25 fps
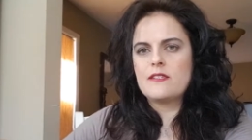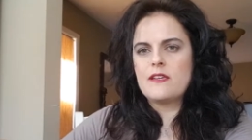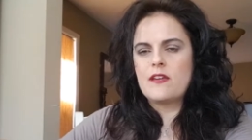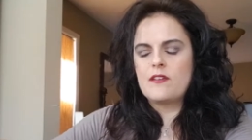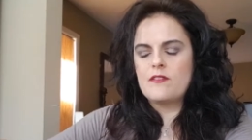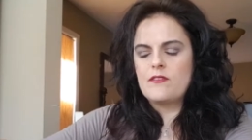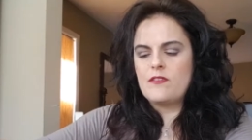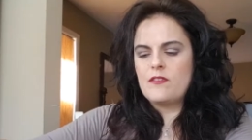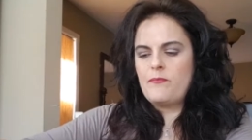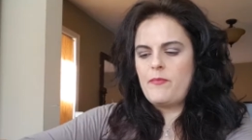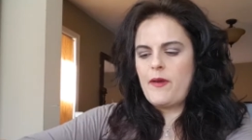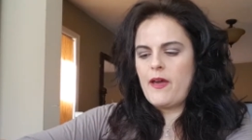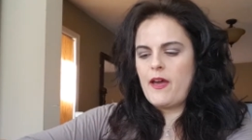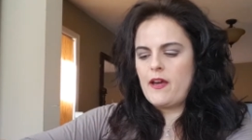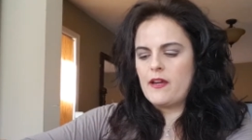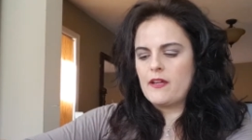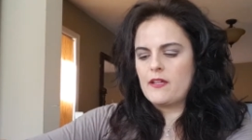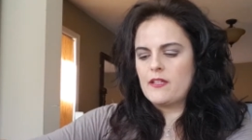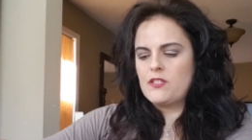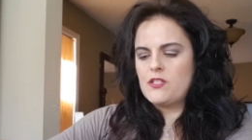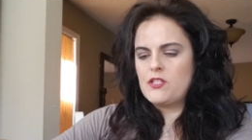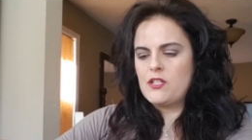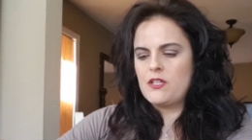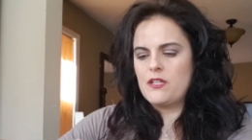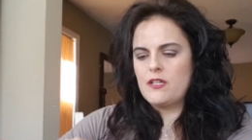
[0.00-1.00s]
this out of the
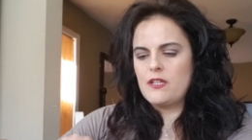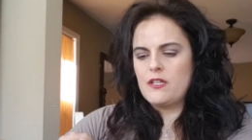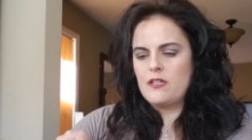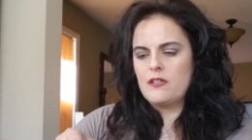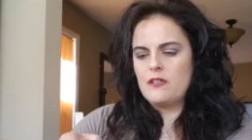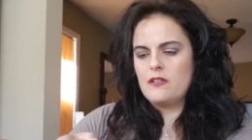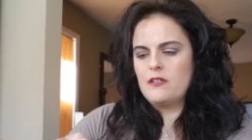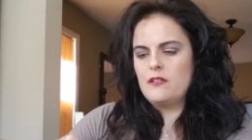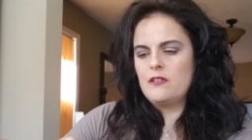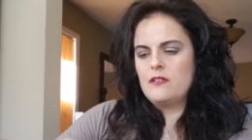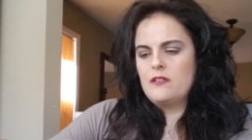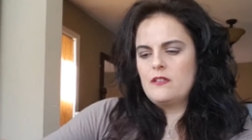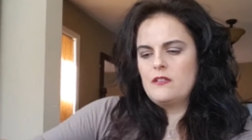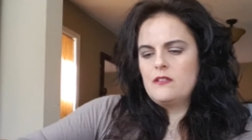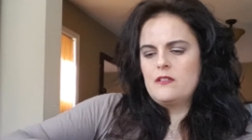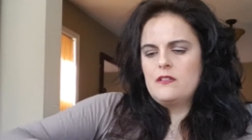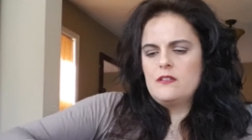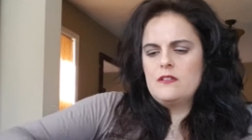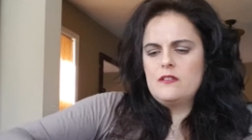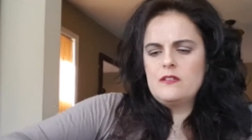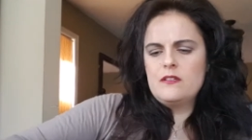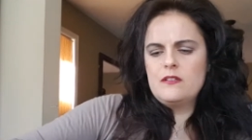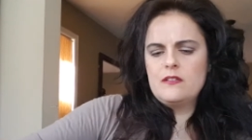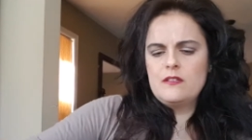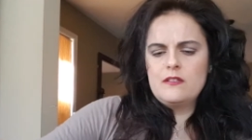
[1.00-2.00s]
packaging.
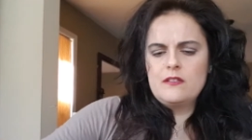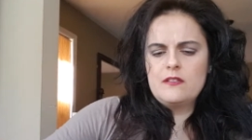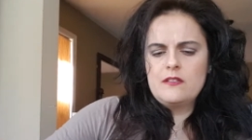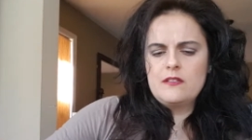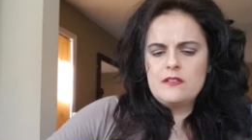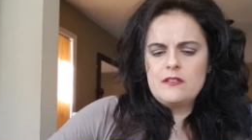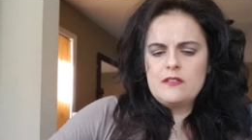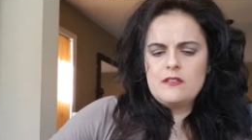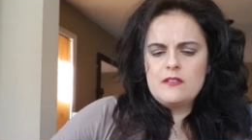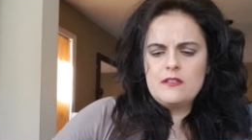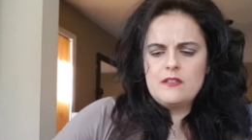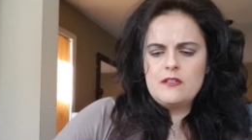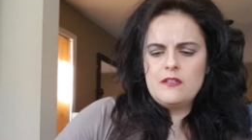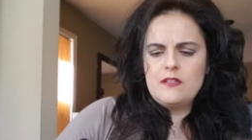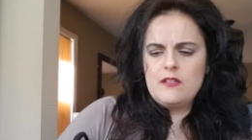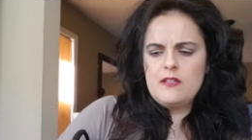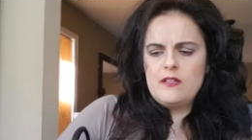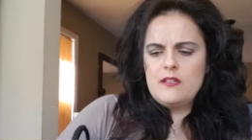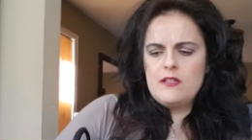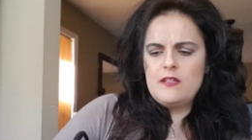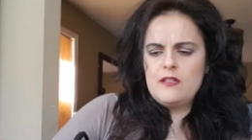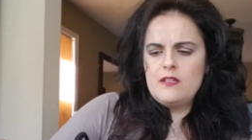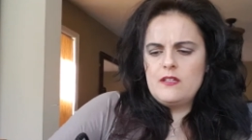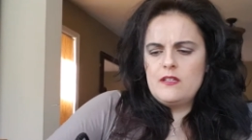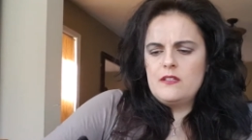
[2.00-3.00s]

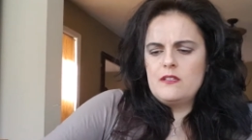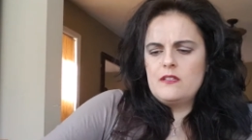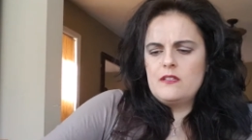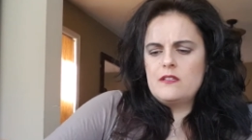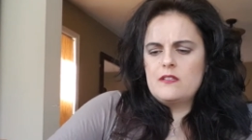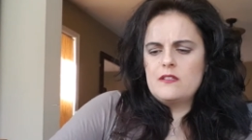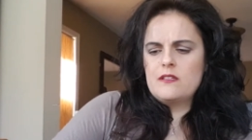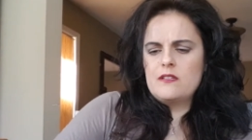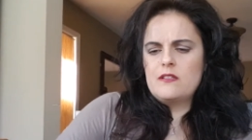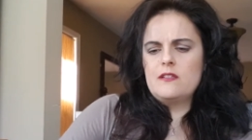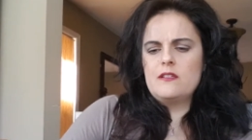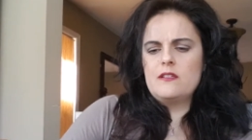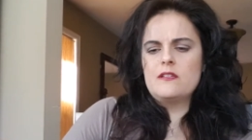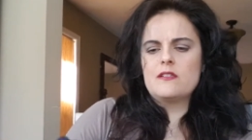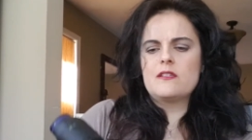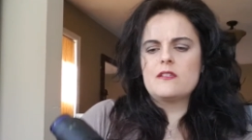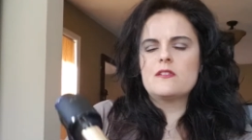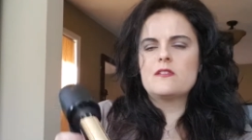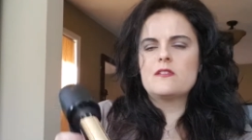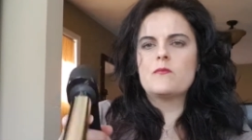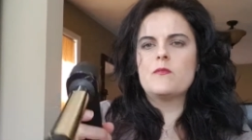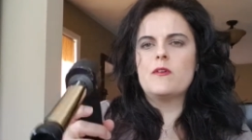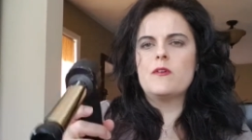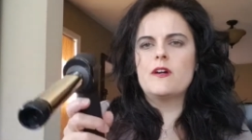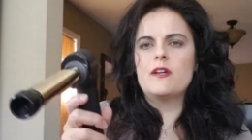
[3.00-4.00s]
And this
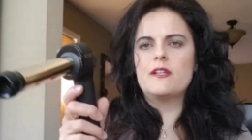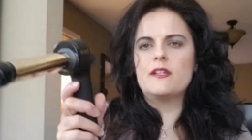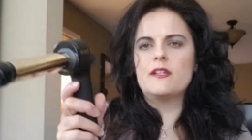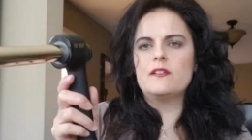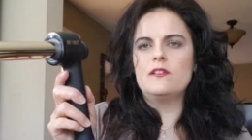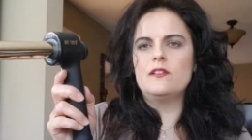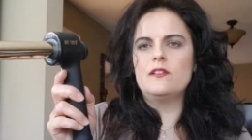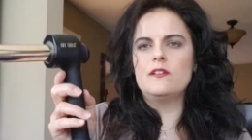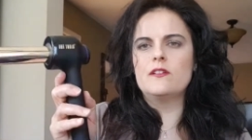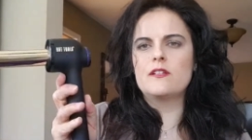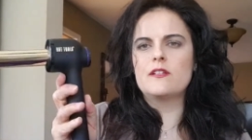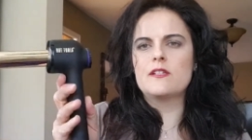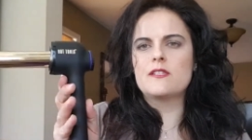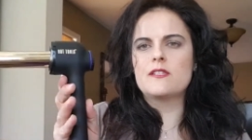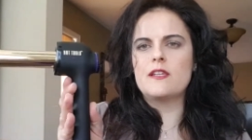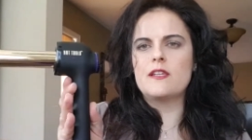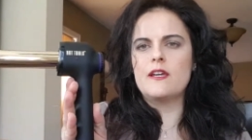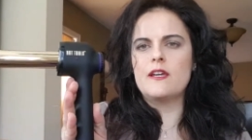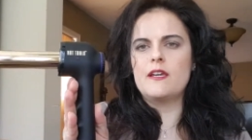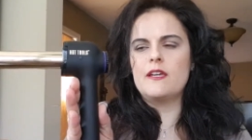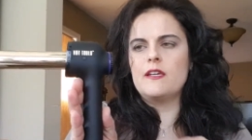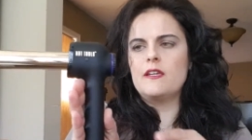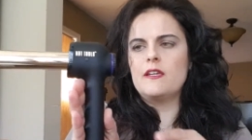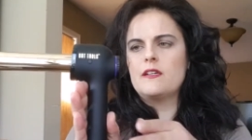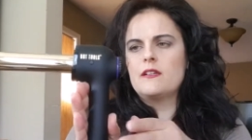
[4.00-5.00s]
is what it looks
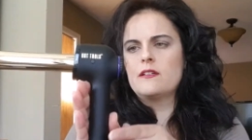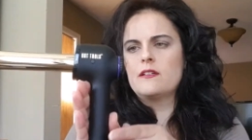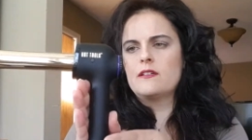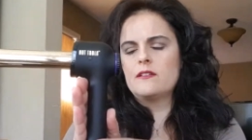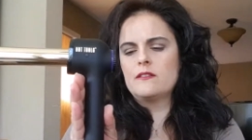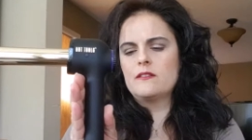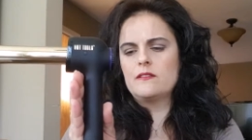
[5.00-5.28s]
like.